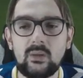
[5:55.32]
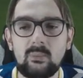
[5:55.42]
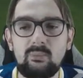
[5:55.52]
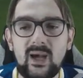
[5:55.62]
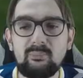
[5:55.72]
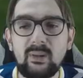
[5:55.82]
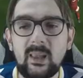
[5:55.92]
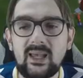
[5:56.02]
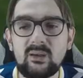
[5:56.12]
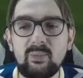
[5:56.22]
by
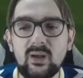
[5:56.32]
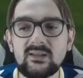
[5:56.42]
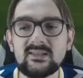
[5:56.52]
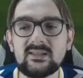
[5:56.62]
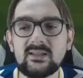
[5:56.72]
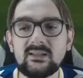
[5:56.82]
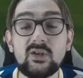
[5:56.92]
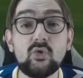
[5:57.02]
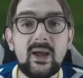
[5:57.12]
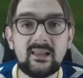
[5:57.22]
playing balls
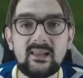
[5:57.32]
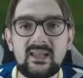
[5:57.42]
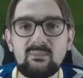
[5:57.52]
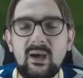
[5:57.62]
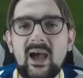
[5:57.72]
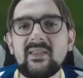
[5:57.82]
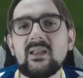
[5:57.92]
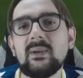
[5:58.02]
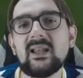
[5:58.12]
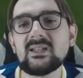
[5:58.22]
directly in behind
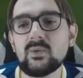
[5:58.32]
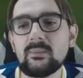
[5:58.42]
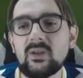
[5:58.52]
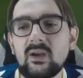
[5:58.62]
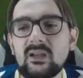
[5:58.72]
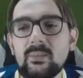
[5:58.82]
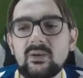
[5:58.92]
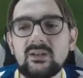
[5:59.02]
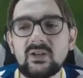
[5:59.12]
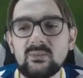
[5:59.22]
them. And that's what I'm talking
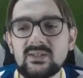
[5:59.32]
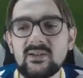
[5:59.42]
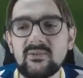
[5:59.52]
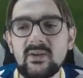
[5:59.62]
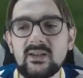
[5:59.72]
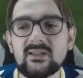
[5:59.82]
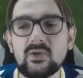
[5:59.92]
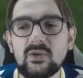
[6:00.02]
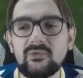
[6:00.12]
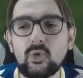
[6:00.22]
about in terms of
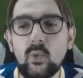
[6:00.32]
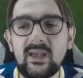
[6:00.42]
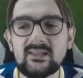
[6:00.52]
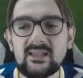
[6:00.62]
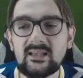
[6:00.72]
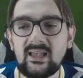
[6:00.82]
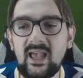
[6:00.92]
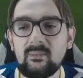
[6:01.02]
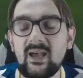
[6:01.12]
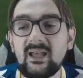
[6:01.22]
sort of tweaks in
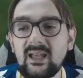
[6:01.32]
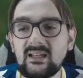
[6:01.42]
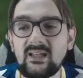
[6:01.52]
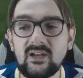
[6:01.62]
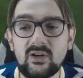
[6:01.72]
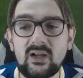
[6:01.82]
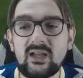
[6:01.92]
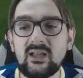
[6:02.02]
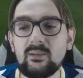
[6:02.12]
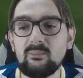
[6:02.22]
game. Again, here,
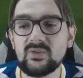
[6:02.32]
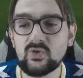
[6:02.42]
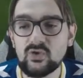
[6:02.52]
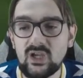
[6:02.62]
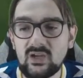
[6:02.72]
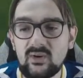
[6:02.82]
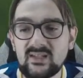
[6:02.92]
Suchek and